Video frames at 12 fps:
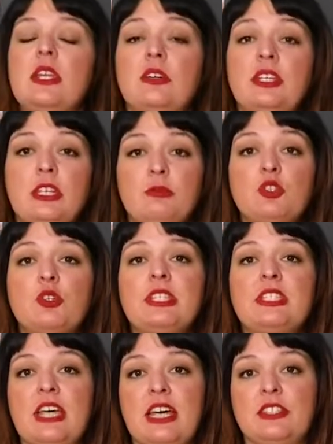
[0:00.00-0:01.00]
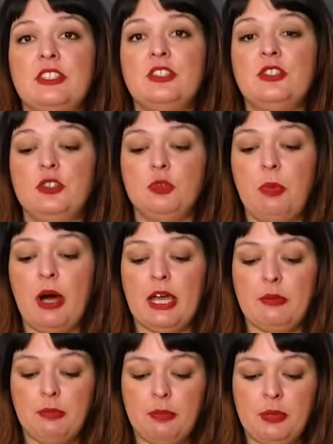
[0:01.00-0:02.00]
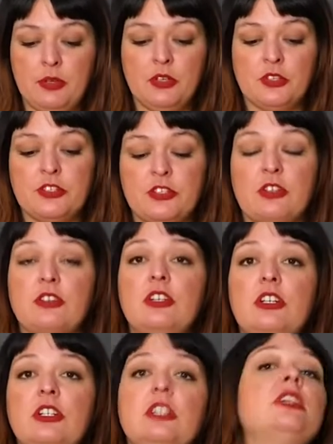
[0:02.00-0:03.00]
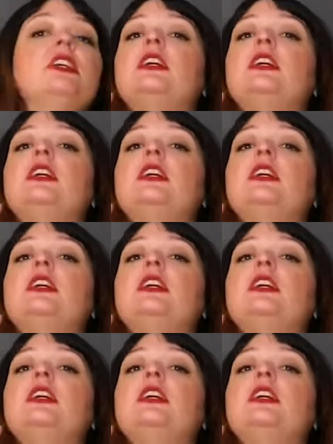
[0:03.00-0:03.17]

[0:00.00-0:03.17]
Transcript: Now Kim Joy says to pipe your circle